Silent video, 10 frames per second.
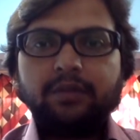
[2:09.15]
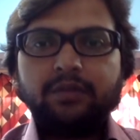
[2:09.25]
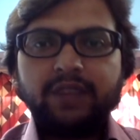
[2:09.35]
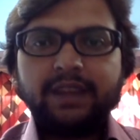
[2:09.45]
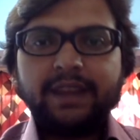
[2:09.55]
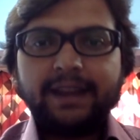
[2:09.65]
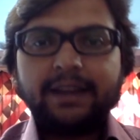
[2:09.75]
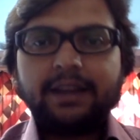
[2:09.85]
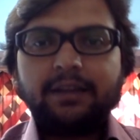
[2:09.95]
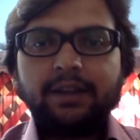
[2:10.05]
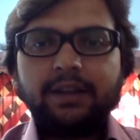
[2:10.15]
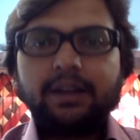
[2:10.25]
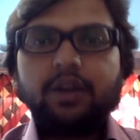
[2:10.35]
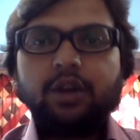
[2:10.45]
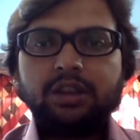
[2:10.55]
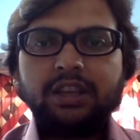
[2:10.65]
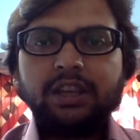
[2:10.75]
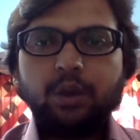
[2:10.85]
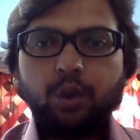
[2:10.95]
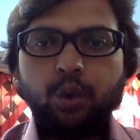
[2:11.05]
we can cover
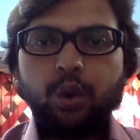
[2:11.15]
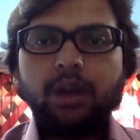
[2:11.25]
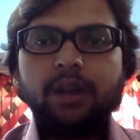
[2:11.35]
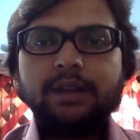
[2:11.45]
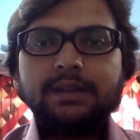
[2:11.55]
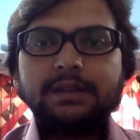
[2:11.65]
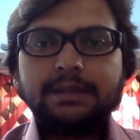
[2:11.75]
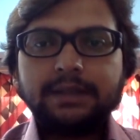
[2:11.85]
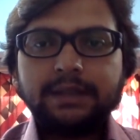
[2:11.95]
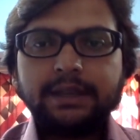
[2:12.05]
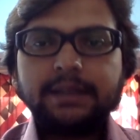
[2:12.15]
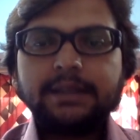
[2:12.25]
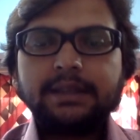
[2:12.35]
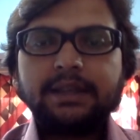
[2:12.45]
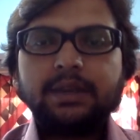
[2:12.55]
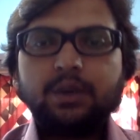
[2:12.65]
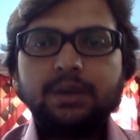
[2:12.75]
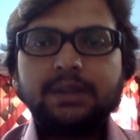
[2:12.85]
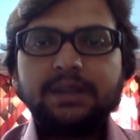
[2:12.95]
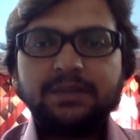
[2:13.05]
the whole series, the
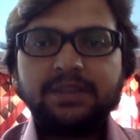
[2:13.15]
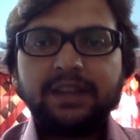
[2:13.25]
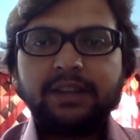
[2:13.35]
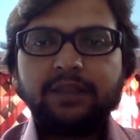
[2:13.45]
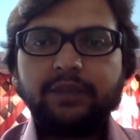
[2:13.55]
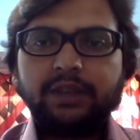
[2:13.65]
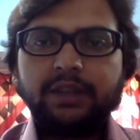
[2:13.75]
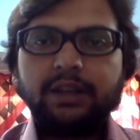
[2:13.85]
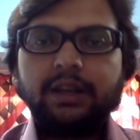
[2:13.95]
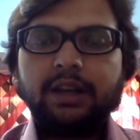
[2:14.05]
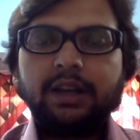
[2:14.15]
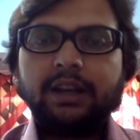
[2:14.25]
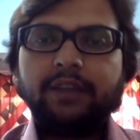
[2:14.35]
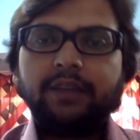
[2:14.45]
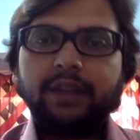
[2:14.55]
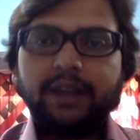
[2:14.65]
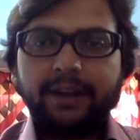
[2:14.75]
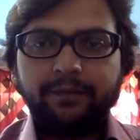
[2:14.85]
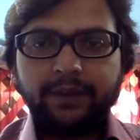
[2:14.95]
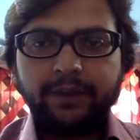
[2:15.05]
whole subject within a given
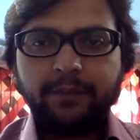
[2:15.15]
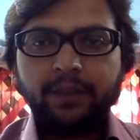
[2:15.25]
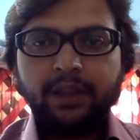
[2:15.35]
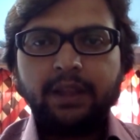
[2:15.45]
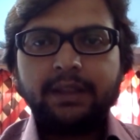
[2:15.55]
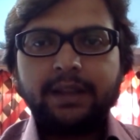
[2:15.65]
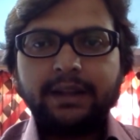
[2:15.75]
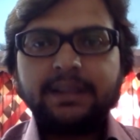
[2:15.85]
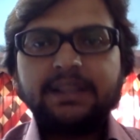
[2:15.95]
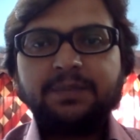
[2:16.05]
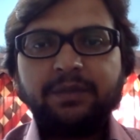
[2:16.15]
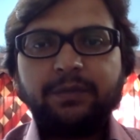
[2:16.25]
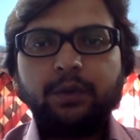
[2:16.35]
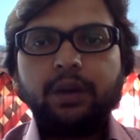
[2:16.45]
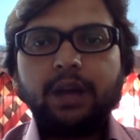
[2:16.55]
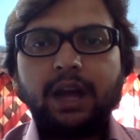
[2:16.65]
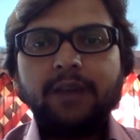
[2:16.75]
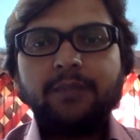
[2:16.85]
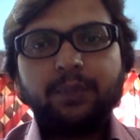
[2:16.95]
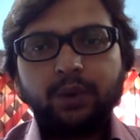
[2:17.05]
time frame, that is before
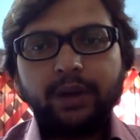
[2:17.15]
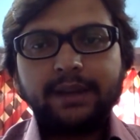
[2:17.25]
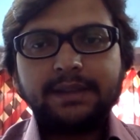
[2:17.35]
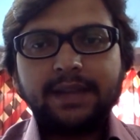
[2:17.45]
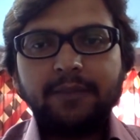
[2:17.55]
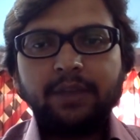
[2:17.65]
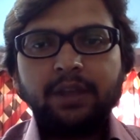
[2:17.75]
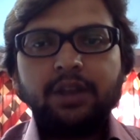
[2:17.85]
our board exam.